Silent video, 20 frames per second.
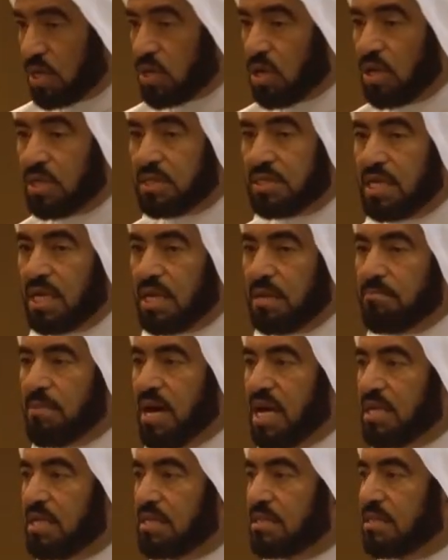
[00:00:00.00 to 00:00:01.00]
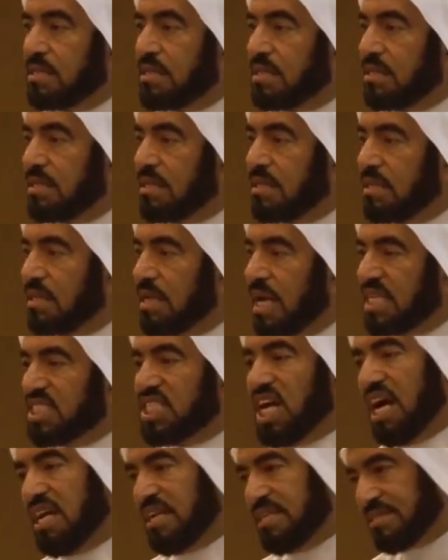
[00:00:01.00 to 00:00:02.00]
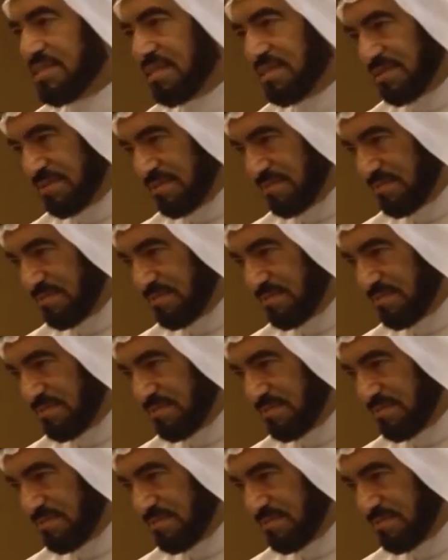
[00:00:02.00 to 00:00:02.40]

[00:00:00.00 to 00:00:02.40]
because he married a child.